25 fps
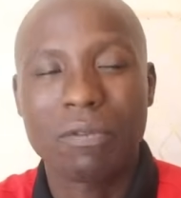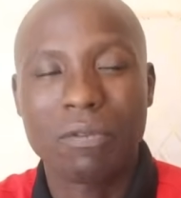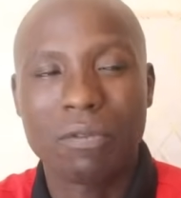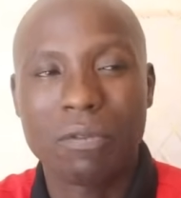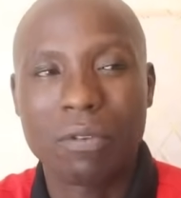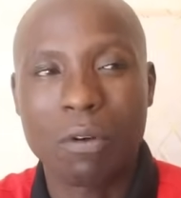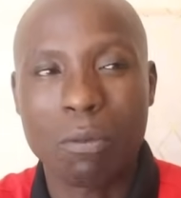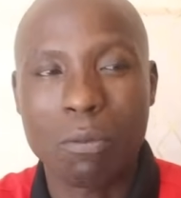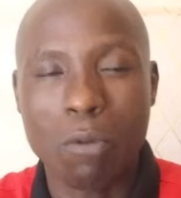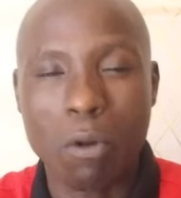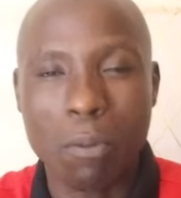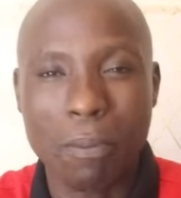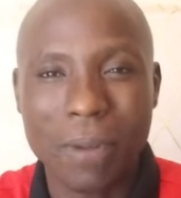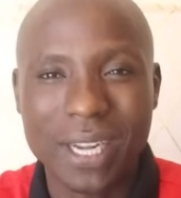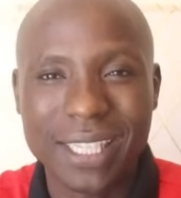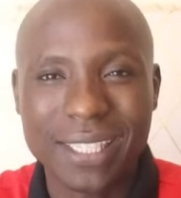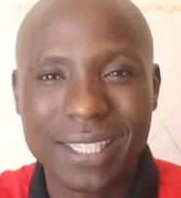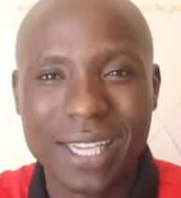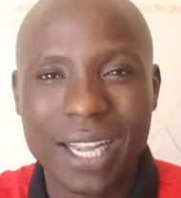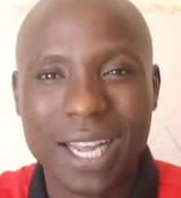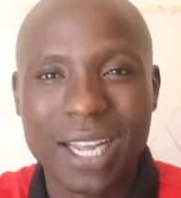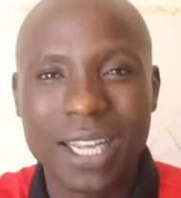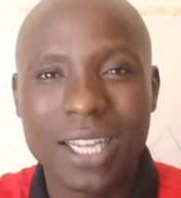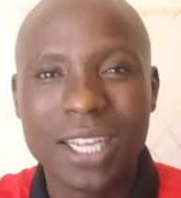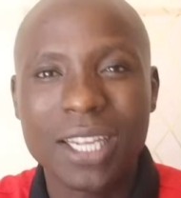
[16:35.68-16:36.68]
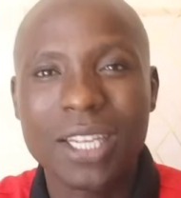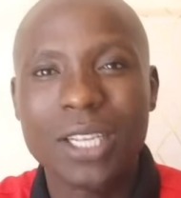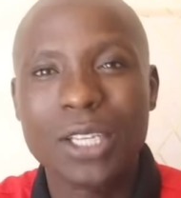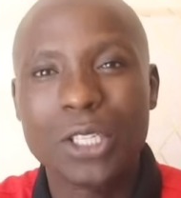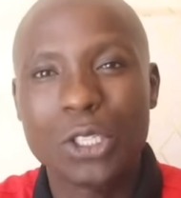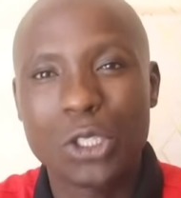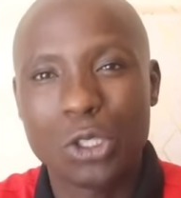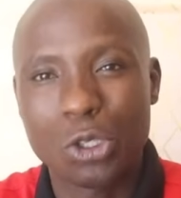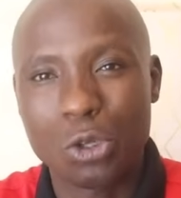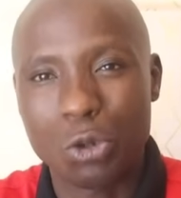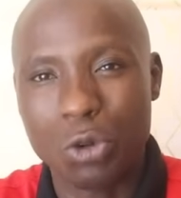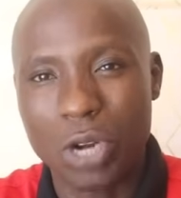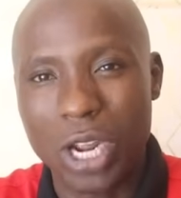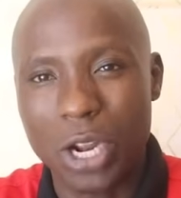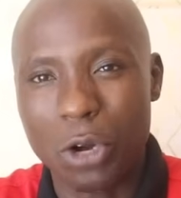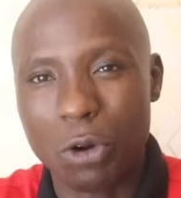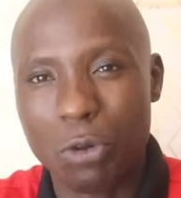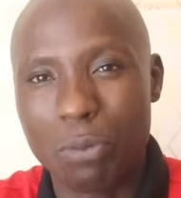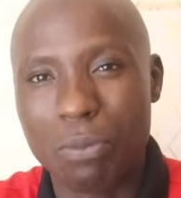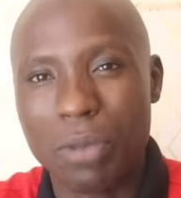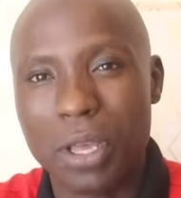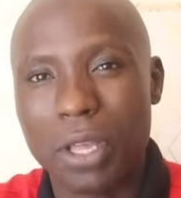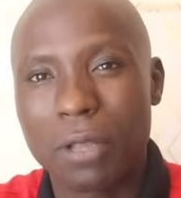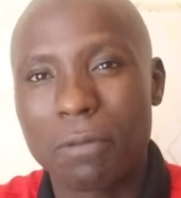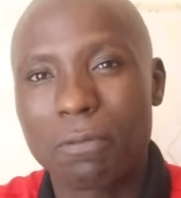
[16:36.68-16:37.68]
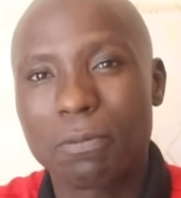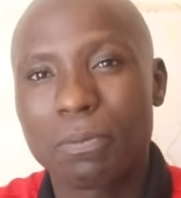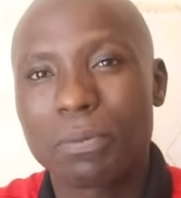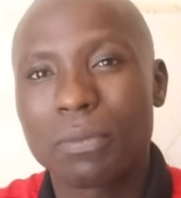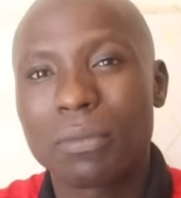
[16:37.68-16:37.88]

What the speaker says: from Mombasa to Nairobi.